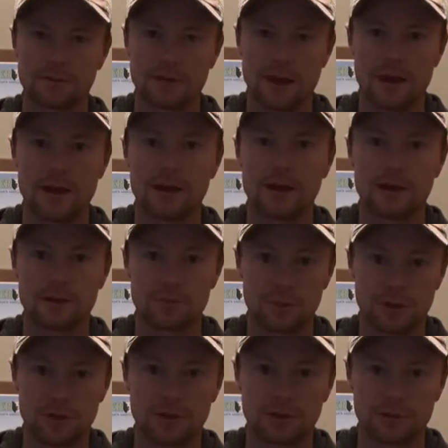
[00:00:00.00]
the high-end
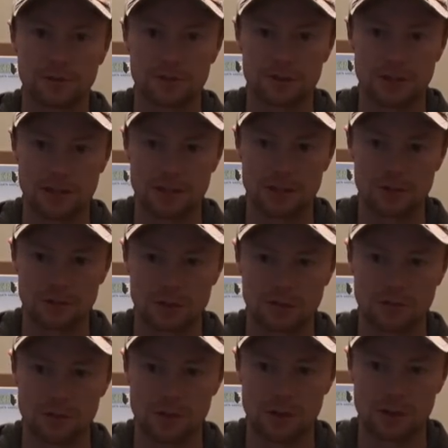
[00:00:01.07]
binoculars that I use
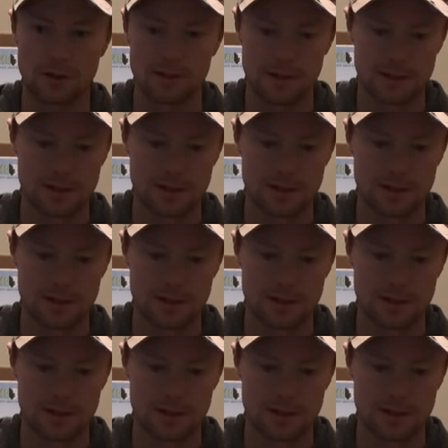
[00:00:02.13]
for